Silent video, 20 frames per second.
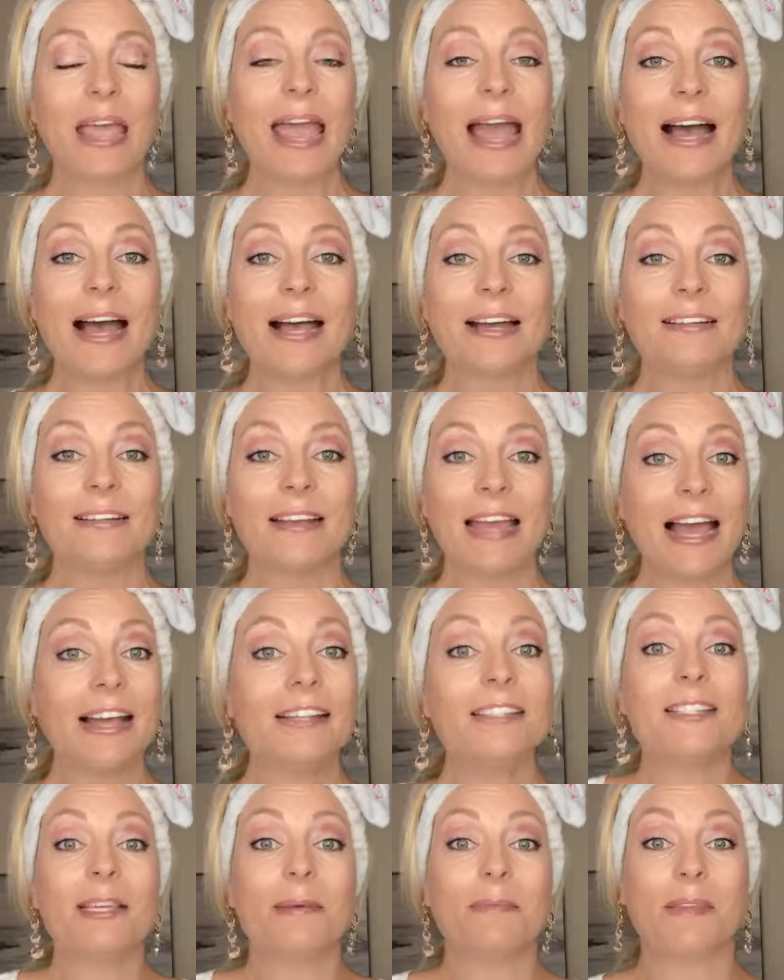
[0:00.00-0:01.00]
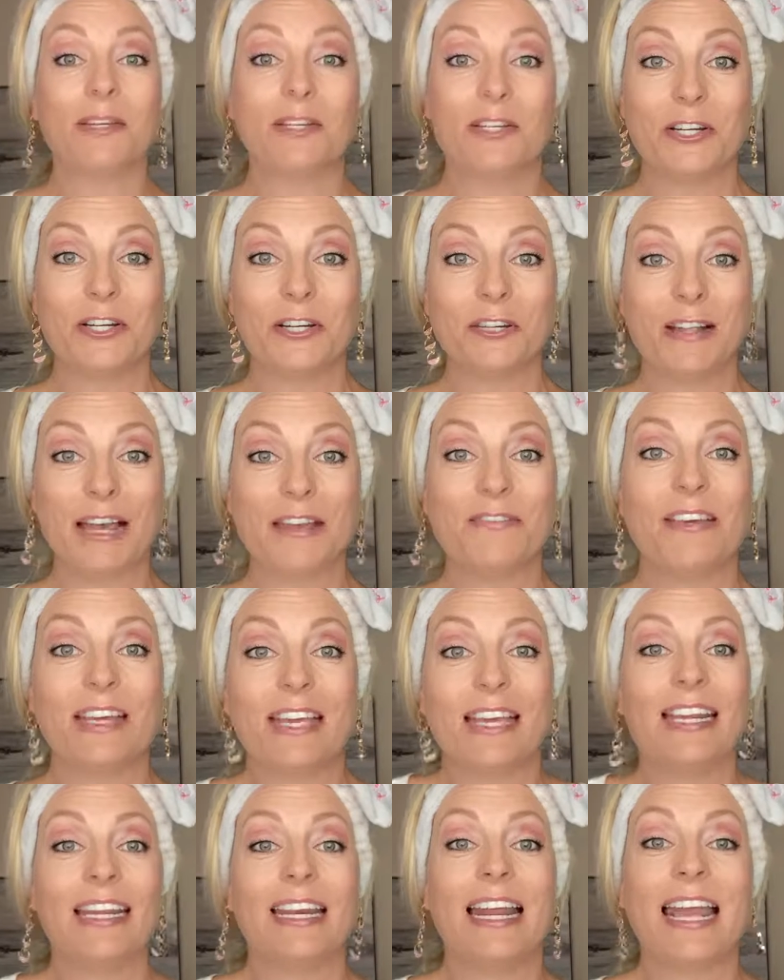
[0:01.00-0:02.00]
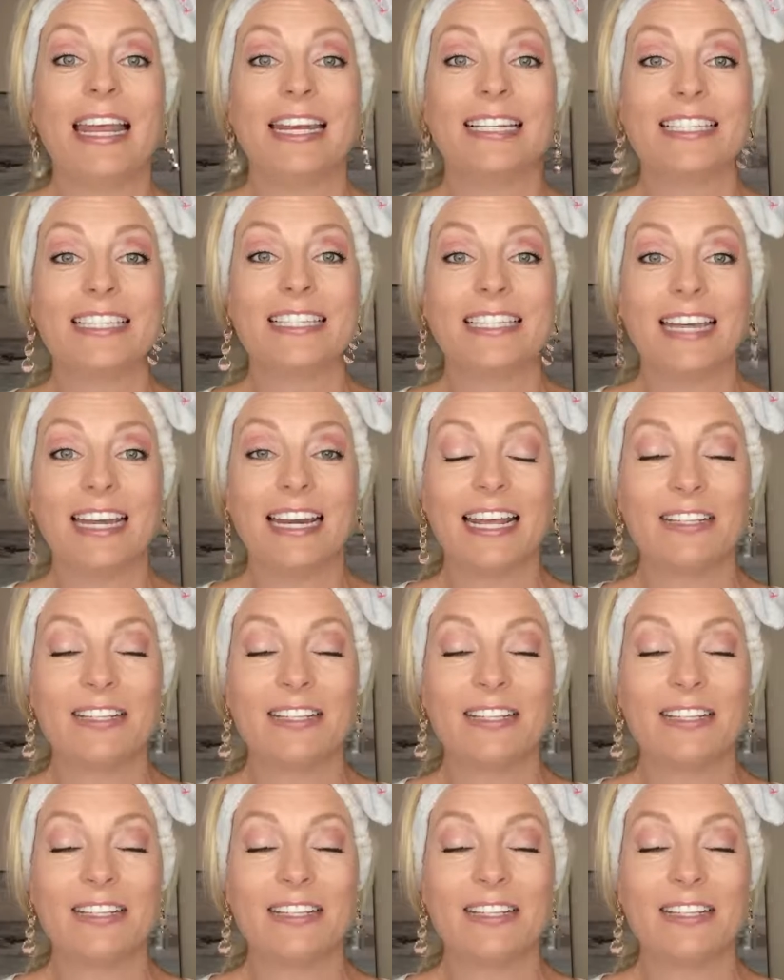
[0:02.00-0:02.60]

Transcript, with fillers: add, add something to your life. It can enhance it.